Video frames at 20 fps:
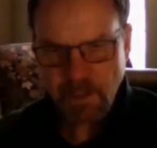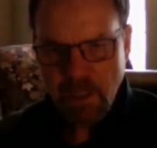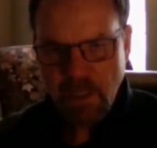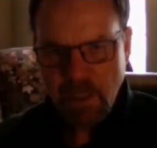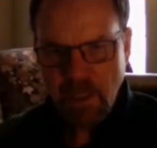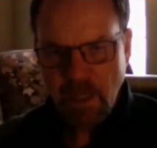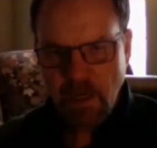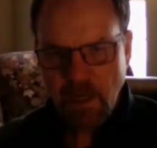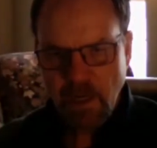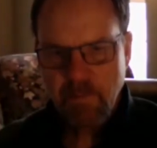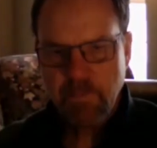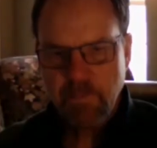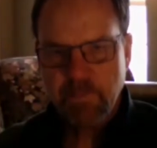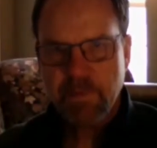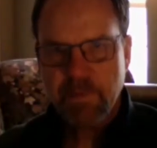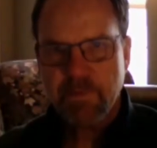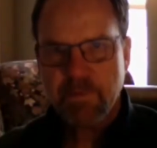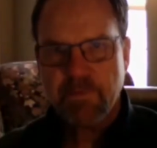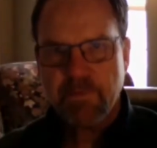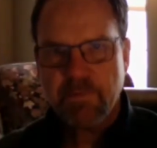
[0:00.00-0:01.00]
Our
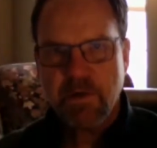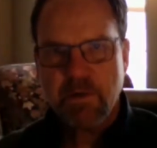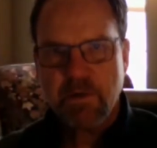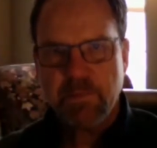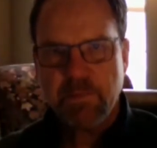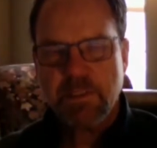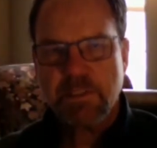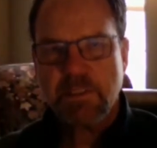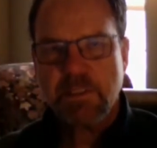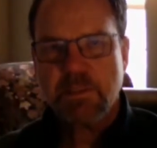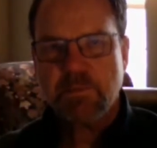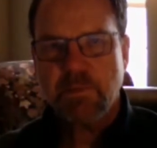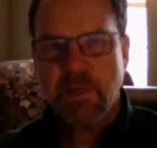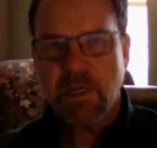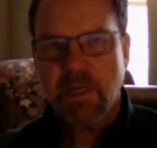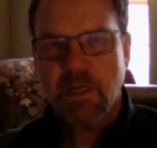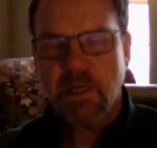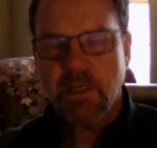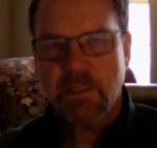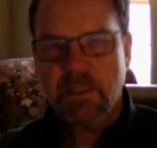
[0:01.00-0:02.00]
preferred business
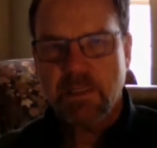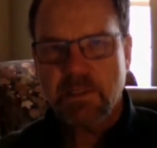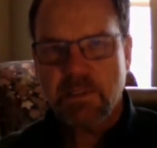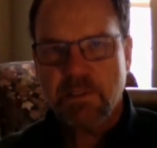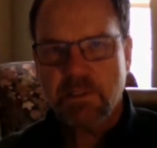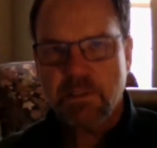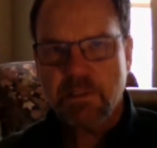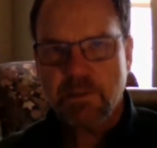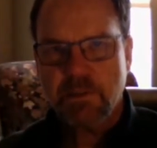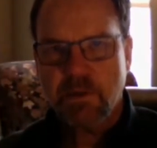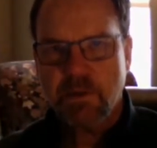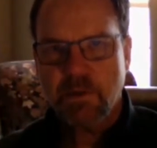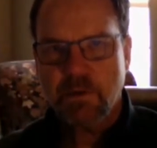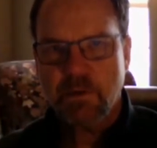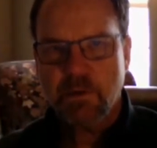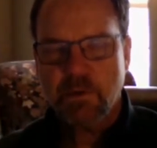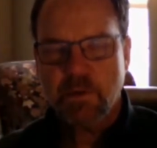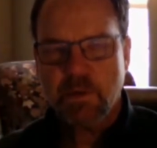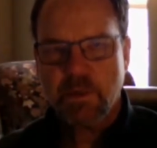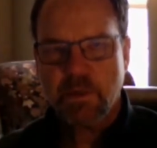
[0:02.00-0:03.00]
model is to go
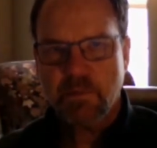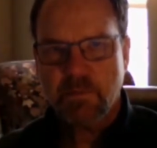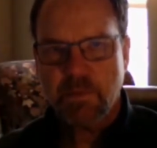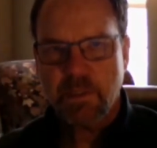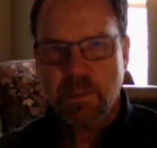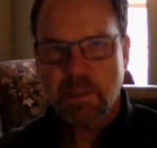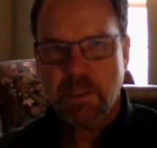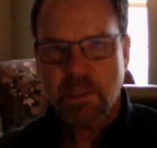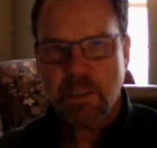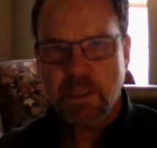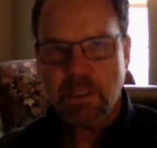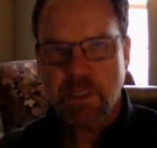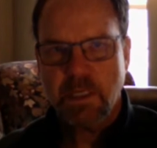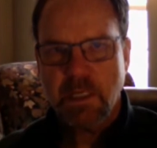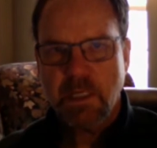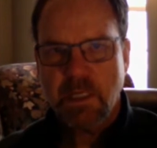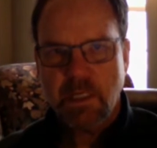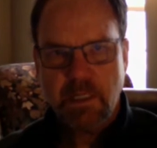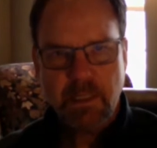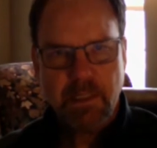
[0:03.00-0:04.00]
to a community,
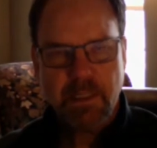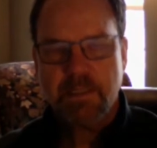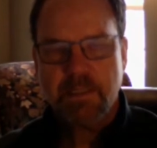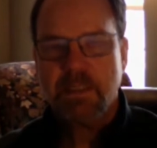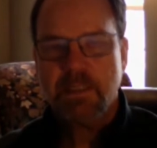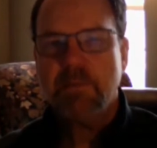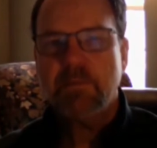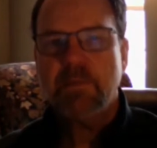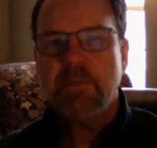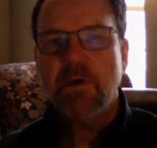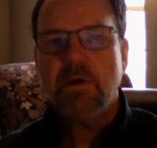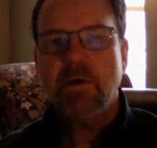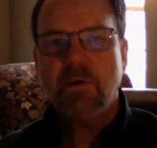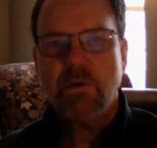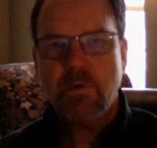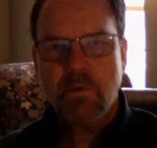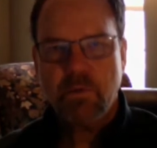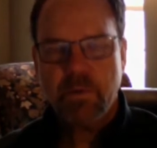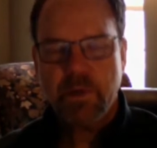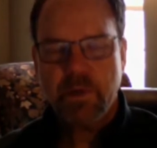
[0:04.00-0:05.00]
let them know
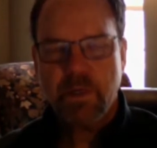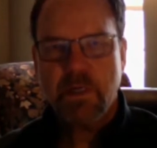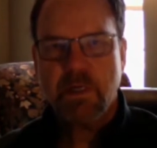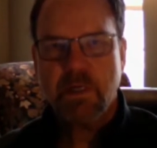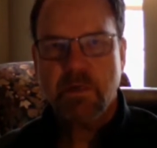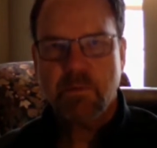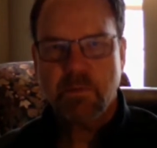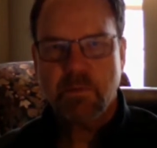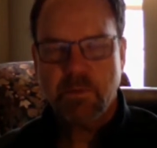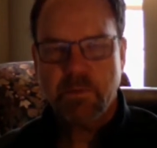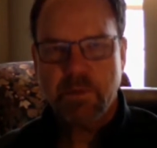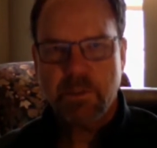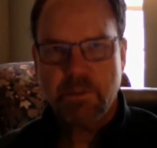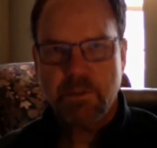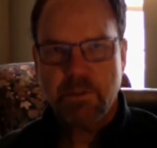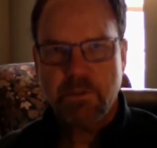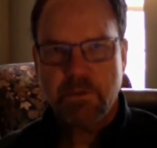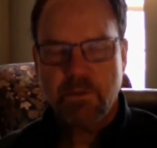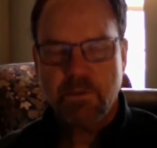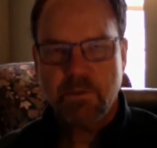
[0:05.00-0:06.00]
who we are and what we
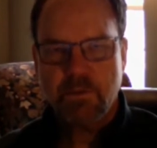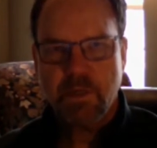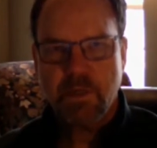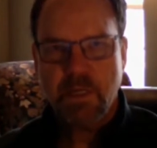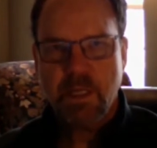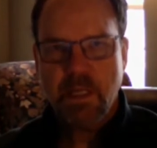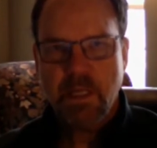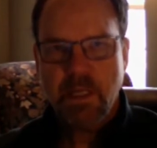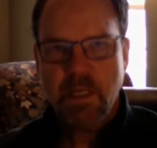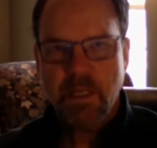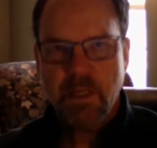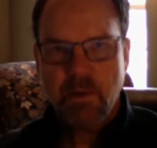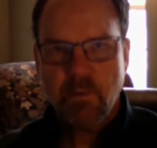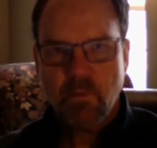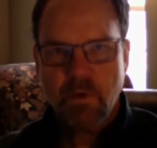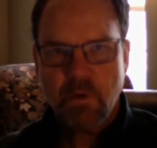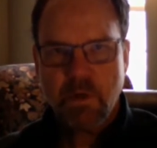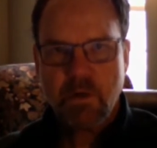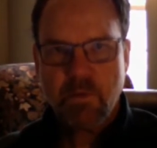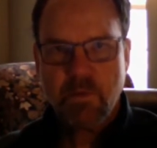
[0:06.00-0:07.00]
do, and
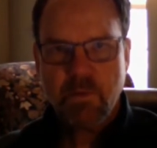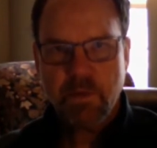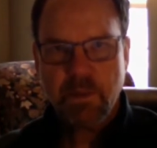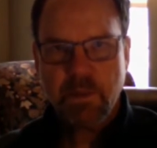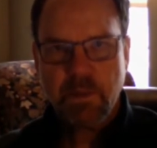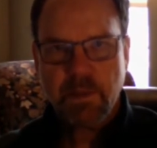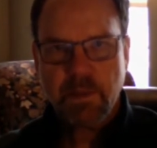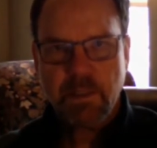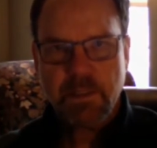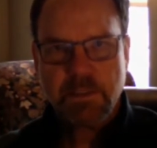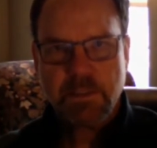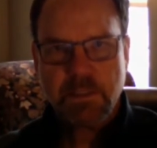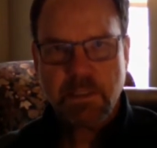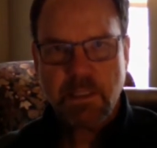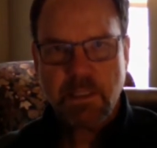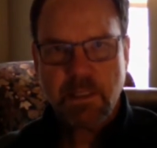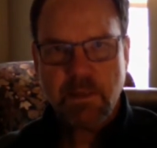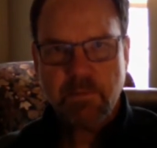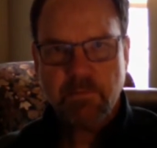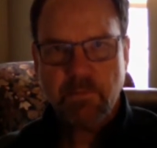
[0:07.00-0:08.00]
work with, let's
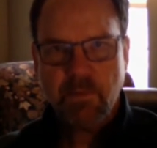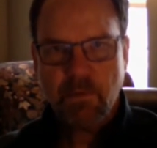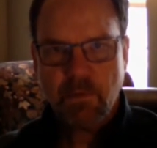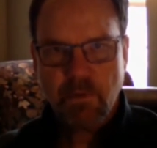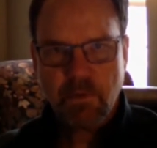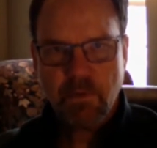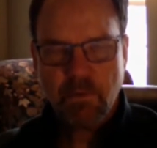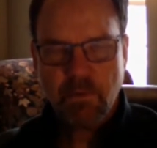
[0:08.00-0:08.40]
say, local